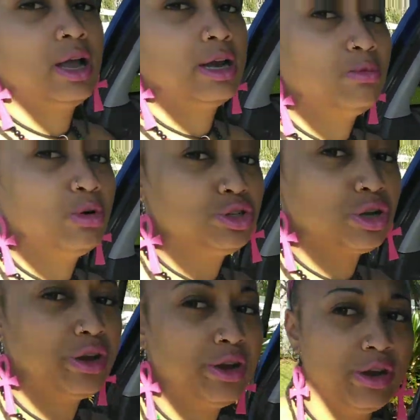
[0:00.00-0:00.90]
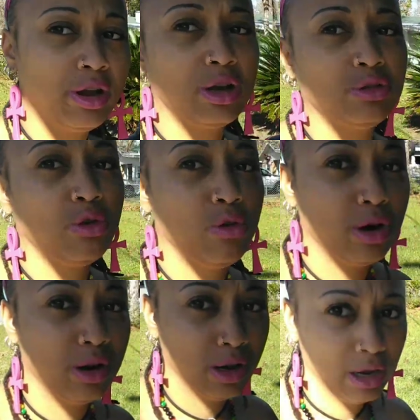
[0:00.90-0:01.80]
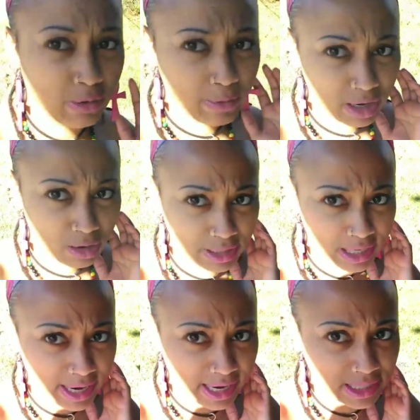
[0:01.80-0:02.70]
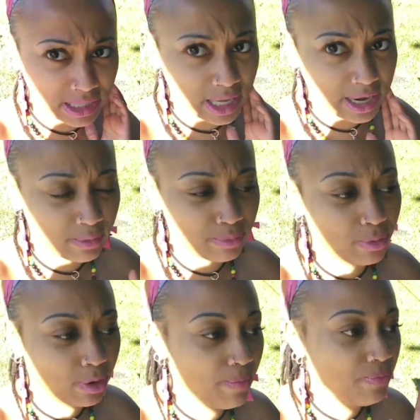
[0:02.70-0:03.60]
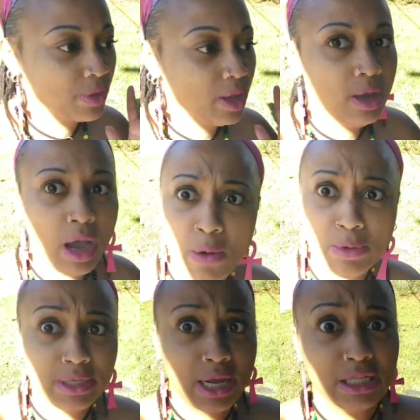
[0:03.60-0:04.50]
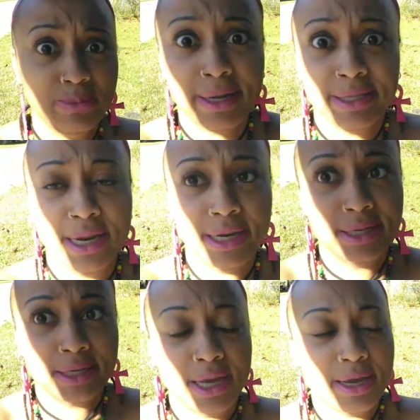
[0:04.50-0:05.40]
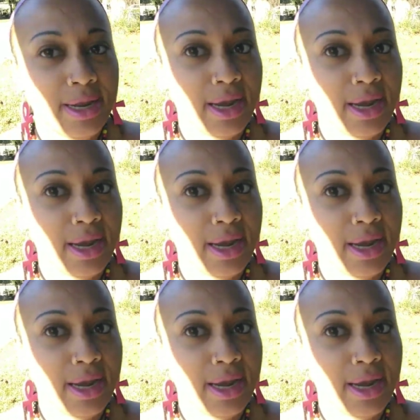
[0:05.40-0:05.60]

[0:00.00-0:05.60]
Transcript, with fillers: Got the wheelchair in there because we're going to get ready to go take Nene to the airport. I was not expecting that TikTok.